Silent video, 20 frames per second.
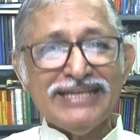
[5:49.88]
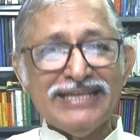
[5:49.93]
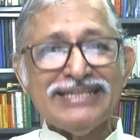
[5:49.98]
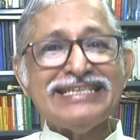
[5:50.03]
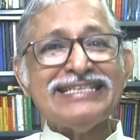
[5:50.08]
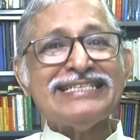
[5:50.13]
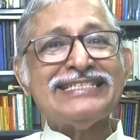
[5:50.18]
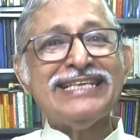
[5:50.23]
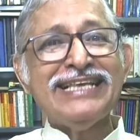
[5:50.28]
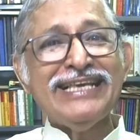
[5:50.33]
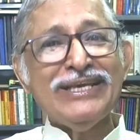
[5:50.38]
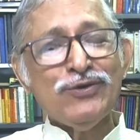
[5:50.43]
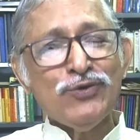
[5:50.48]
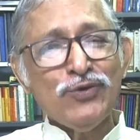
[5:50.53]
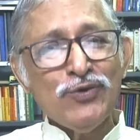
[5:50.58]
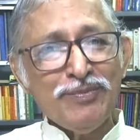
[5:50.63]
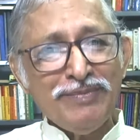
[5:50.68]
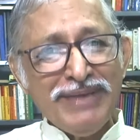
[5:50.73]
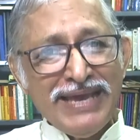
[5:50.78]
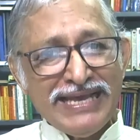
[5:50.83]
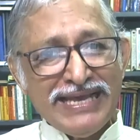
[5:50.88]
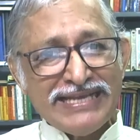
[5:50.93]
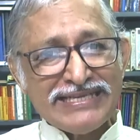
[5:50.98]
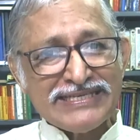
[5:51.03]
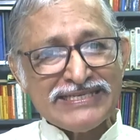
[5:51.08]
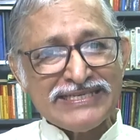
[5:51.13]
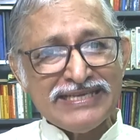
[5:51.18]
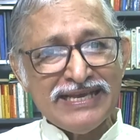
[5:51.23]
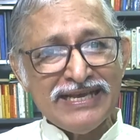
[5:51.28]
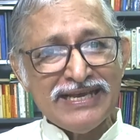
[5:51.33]
It is he who
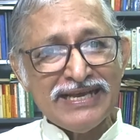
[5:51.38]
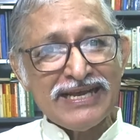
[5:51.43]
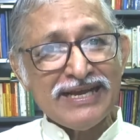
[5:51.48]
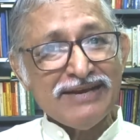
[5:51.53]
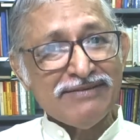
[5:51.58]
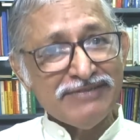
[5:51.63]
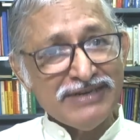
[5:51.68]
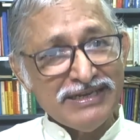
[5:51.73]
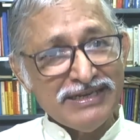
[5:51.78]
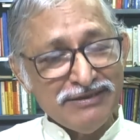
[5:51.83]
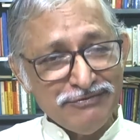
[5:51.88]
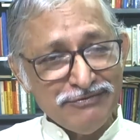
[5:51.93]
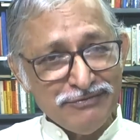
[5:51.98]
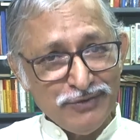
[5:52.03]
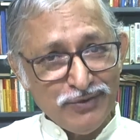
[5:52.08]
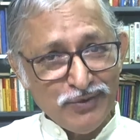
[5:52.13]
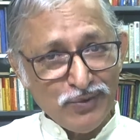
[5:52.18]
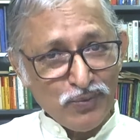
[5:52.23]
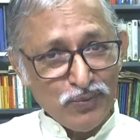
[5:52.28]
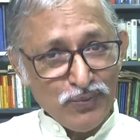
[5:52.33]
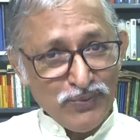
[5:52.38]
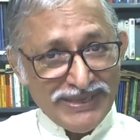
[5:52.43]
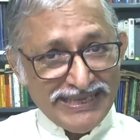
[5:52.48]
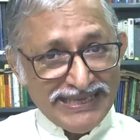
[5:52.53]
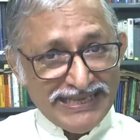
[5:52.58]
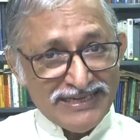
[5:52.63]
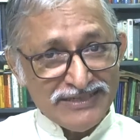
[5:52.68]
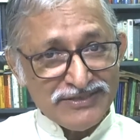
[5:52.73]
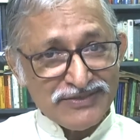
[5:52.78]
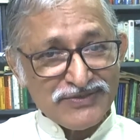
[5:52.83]
makes uh, covering for
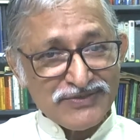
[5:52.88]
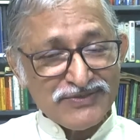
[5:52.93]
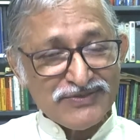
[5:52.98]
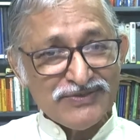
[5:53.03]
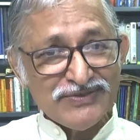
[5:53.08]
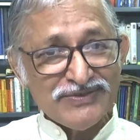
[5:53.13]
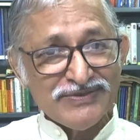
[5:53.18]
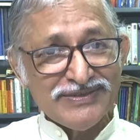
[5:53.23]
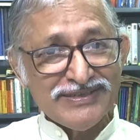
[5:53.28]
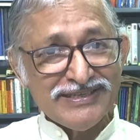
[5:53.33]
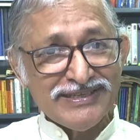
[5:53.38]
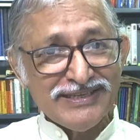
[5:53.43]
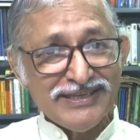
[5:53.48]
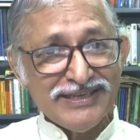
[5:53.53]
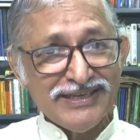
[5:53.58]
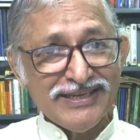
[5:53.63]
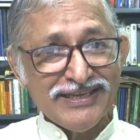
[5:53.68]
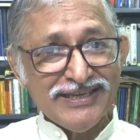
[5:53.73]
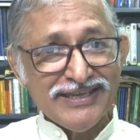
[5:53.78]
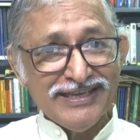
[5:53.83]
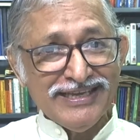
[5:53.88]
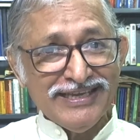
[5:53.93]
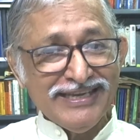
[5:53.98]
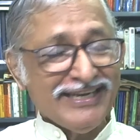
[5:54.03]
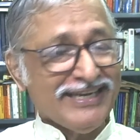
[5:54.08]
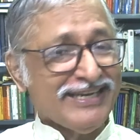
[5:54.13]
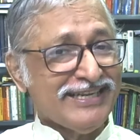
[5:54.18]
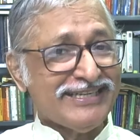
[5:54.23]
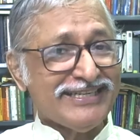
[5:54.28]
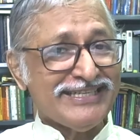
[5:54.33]
wheels.
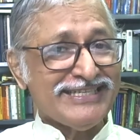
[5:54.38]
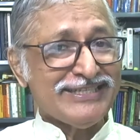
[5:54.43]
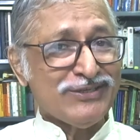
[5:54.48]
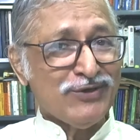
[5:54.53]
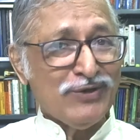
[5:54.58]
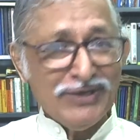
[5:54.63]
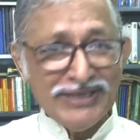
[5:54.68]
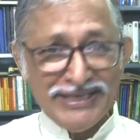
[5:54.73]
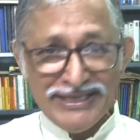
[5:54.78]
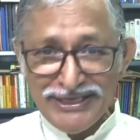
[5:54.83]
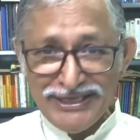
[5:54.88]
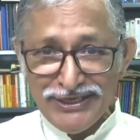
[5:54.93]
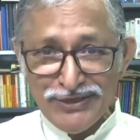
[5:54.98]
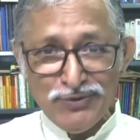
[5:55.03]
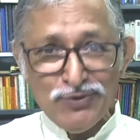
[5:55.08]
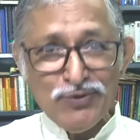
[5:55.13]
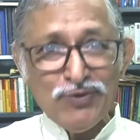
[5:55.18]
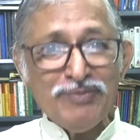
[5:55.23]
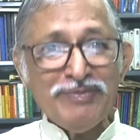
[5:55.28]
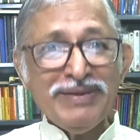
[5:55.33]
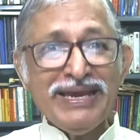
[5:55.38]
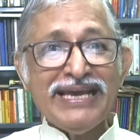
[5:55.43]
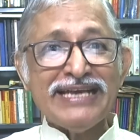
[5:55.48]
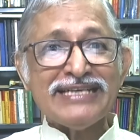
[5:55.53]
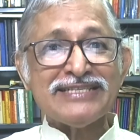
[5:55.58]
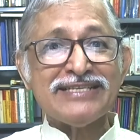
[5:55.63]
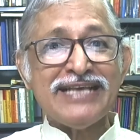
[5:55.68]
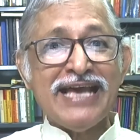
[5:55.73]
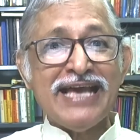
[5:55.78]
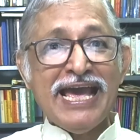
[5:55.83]
It is he who
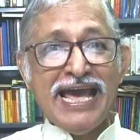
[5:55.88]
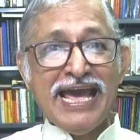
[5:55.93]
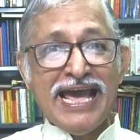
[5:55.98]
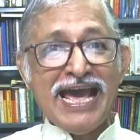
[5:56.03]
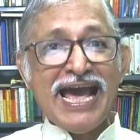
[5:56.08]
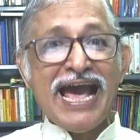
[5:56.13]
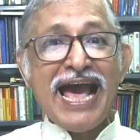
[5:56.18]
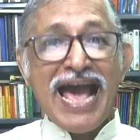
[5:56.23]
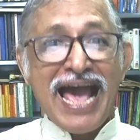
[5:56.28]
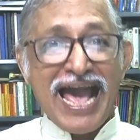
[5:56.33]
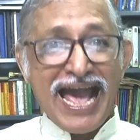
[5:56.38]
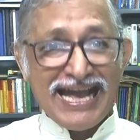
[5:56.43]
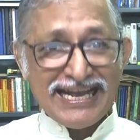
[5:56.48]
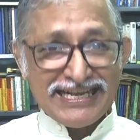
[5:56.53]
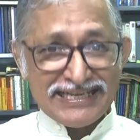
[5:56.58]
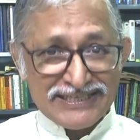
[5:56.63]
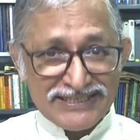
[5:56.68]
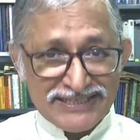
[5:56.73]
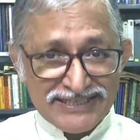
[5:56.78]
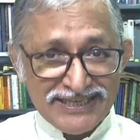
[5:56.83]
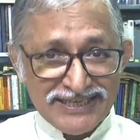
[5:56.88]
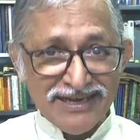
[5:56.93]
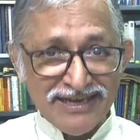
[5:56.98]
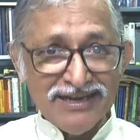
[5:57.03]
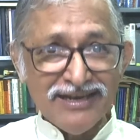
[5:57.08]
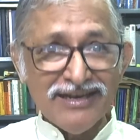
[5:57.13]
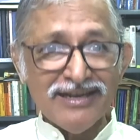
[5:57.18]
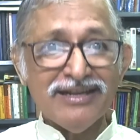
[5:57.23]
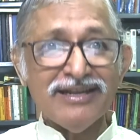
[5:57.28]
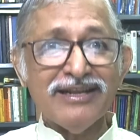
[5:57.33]
makes
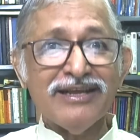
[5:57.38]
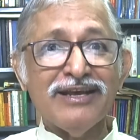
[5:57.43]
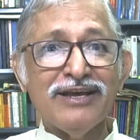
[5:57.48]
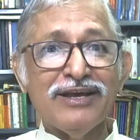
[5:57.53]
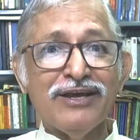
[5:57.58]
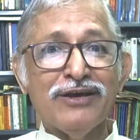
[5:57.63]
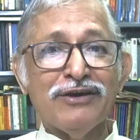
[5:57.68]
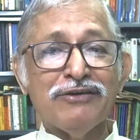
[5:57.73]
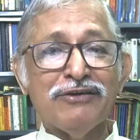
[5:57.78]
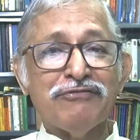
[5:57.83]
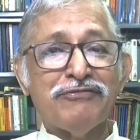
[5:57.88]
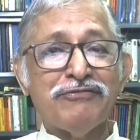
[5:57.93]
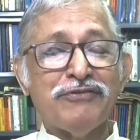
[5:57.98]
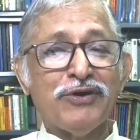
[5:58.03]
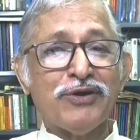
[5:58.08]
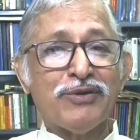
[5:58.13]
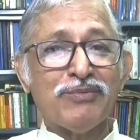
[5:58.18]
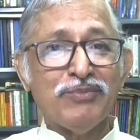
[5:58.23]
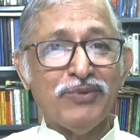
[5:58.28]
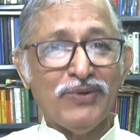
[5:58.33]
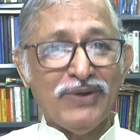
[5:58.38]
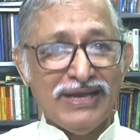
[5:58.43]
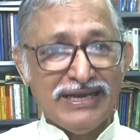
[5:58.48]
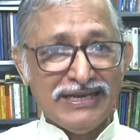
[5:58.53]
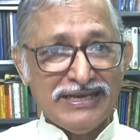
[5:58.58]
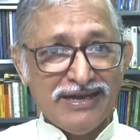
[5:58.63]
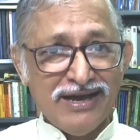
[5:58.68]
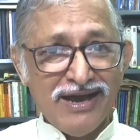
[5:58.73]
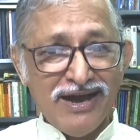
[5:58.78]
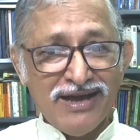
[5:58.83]
axle for
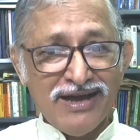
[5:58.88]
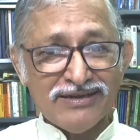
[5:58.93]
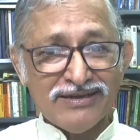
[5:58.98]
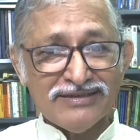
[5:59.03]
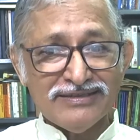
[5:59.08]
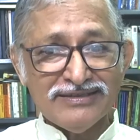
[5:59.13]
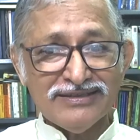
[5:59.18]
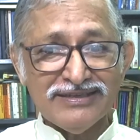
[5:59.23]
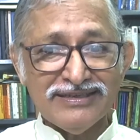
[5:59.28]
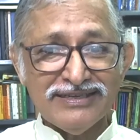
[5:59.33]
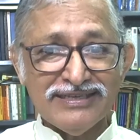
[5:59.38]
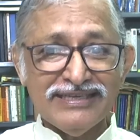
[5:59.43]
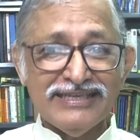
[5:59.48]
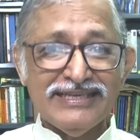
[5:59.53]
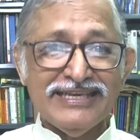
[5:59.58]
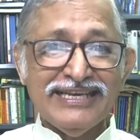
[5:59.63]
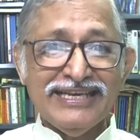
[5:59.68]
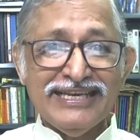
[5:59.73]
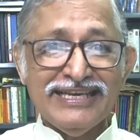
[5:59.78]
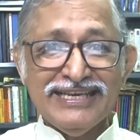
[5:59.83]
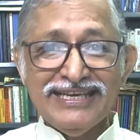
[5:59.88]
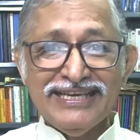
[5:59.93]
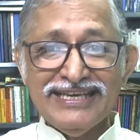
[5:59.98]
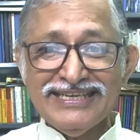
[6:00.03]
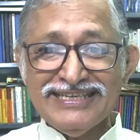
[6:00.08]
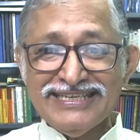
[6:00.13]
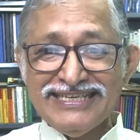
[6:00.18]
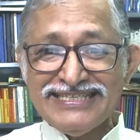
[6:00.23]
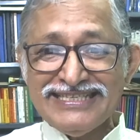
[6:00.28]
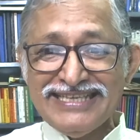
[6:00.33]
bullock cart.
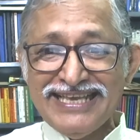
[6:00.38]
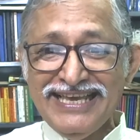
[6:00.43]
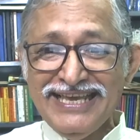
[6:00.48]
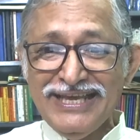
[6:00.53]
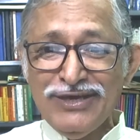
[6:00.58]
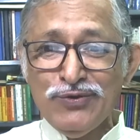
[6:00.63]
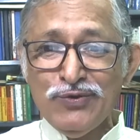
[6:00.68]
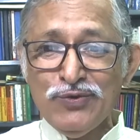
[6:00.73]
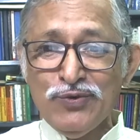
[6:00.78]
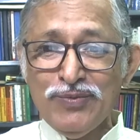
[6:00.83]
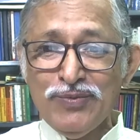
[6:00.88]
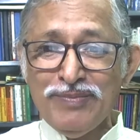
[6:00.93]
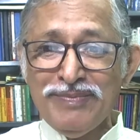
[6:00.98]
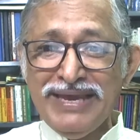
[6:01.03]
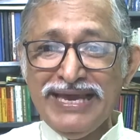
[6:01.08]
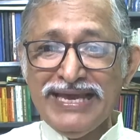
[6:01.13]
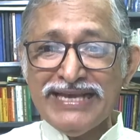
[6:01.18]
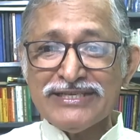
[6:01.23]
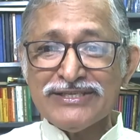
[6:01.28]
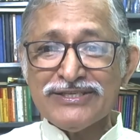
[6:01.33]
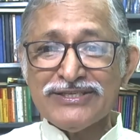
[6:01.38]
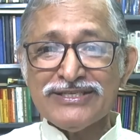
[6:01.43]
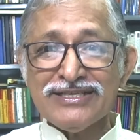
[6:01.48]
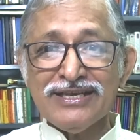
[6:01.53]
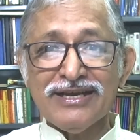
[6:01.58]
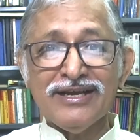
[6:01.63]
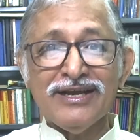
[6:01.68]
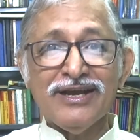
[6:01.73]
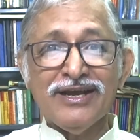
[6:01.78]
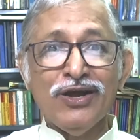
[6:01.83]
It is he who
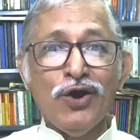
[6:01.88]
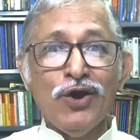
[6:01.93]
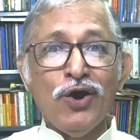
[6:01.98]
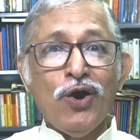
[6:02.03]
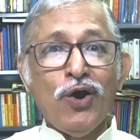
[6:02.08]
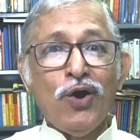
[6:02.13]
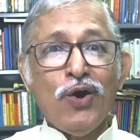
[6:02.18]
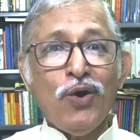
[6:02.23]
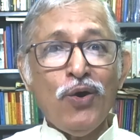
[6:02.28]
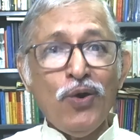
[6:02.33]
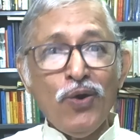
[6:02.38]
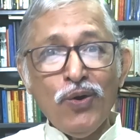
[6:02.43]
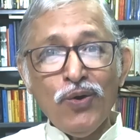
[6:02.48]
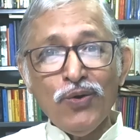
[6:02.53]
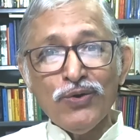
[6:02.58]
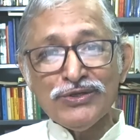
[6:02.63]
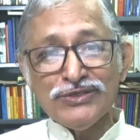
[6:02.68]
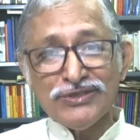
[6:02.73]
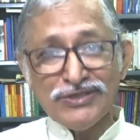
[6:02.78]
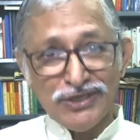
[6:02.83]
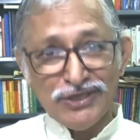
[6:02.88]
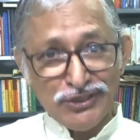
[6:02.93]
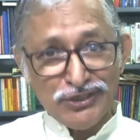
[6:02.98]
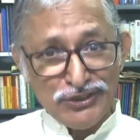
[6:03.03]
makes uh, horse